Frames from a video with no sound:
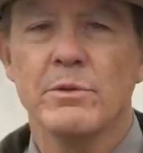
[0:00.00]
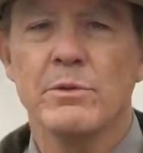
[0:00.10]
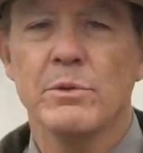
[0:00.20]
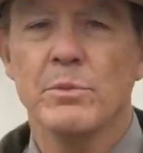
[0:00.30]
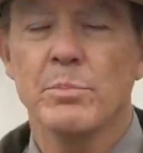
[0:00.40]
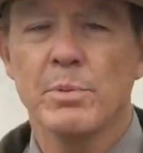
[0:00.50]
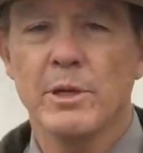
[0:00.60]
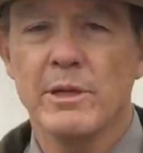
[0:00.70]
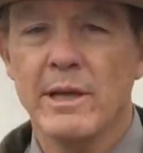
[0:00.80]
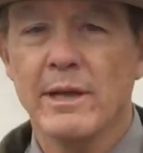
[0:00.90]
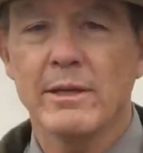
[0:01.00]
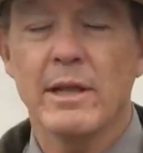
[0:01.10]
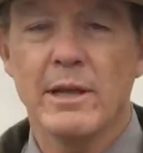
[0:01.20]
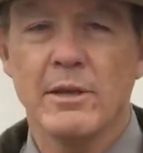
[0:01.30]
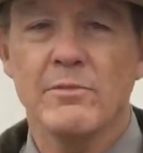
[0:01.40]
to predict
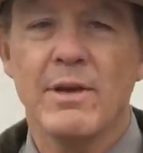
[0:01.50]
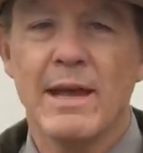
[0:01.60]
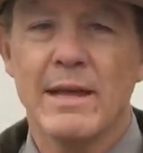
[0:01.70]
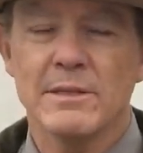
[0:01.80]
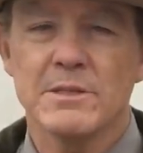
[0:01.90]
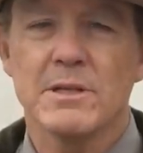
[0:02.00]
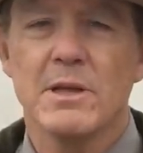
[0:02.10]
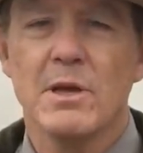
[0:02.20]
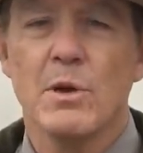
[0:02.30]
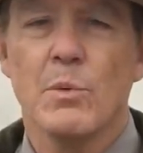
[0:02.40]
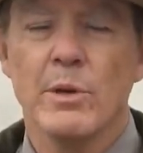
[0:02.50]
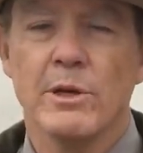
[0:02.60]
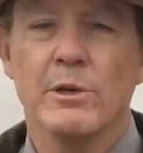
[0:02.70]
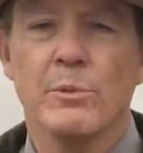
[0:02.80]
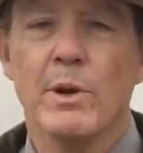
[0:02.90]
in advance when
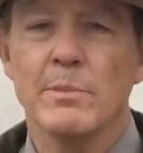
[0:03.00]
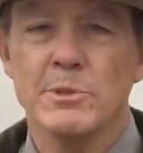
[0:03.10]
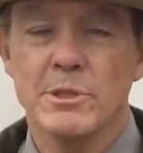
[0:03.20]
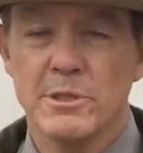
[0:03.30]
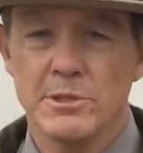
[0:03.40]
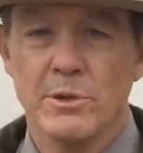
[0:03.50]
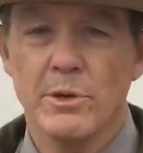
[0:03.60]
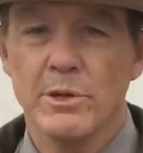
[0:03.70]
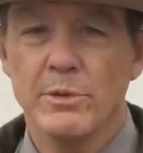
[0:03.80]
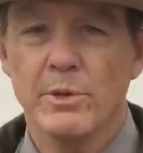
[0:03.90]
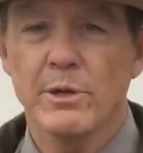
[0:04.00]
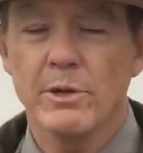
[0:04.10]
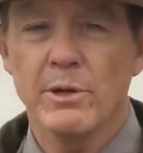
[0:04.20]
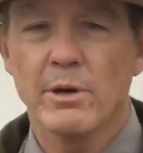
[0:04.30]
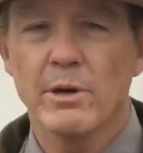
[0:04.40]
an eruption is going to
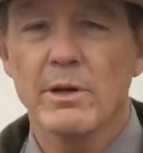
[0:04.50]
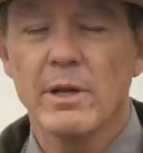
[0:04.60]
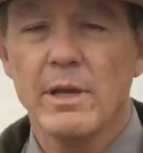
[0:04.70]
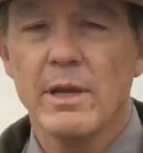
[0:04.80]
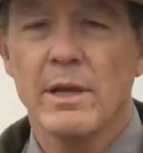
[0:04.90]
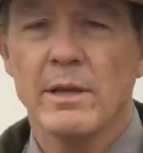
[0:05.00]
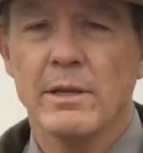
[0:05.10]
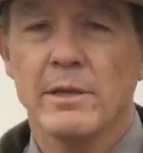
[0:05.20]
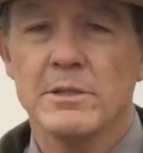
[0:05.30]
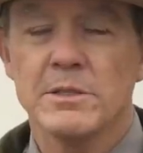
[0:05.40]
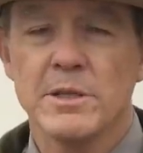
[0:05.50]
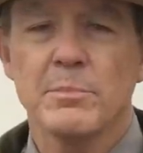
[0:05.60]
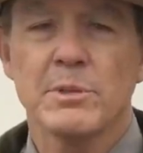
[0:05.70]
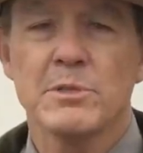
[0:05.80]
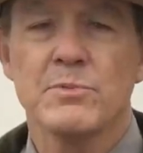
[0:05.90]
occur. And in its
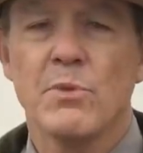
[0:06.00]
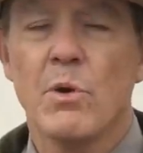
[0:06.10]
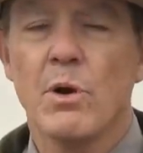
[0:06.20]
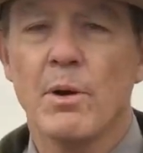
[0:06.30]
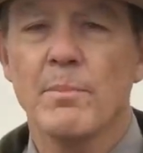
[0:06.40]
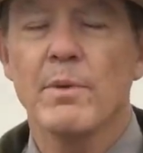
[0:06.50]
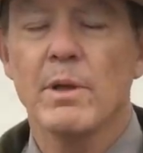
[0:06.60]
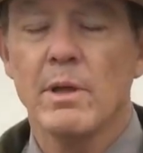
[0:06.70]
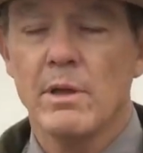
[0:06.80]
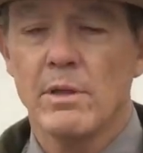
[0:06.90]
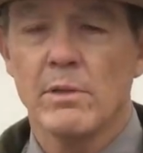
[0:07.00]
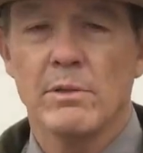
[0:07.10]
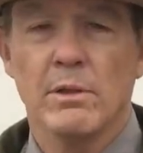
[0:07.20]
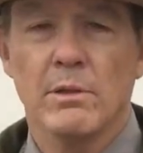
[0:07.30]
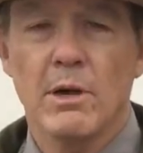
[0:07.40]
simplest form,
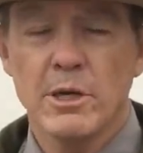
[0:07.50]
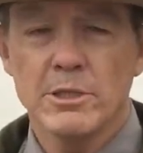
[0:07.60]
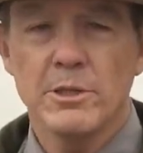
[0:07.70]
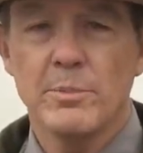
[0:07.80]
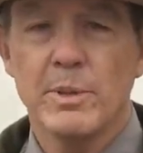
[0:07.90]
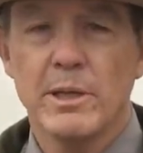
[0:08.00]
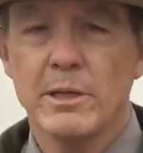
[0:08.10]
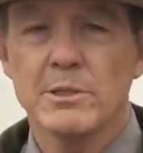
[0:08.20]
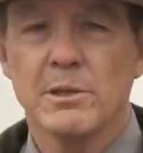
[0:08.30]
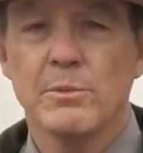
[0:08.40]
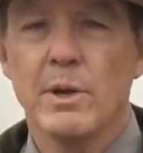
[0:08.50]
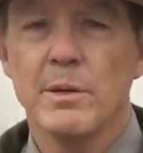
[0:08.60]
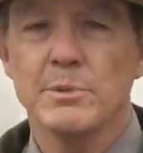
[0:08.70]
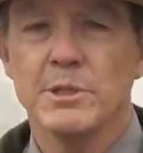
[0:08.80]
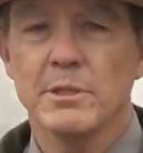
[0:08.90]
the larger the potential
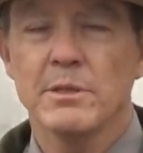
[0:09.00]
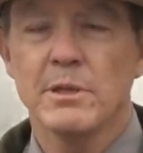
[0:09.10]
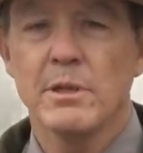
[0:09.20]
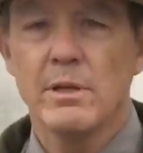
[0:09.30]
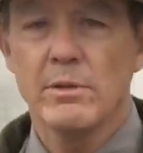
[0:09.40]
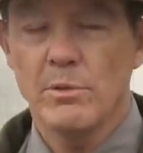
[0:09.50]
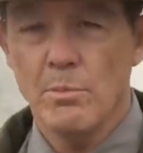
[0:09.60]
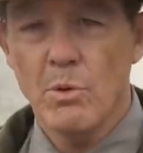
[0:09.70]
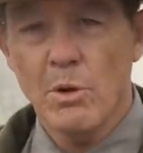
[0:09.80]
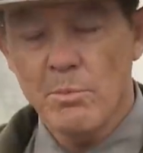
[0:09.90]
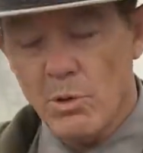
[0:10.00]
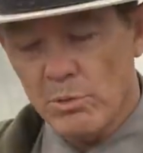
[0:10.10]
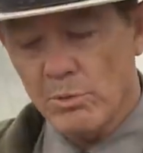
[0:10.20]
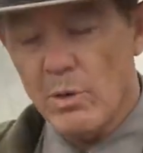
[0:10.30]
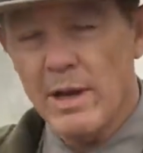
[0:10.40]
eruption, the more
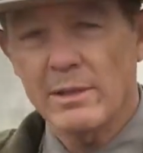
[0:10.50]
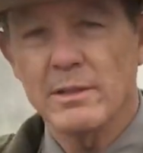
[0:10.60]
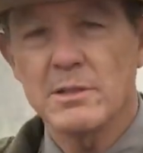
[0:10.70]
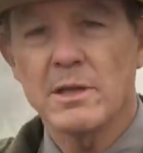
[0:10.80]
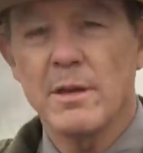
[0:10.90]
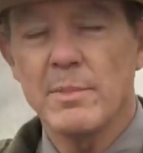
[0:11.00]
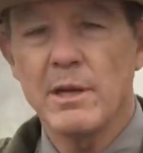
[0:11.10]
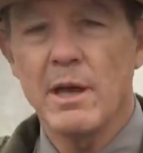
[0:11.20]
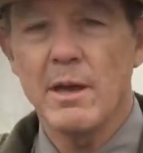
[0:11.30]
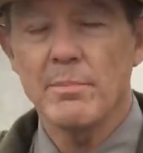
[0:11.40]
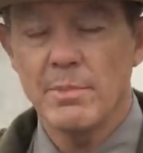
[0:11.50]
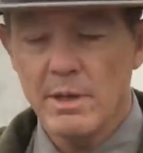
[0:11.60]
molten rock that's coming up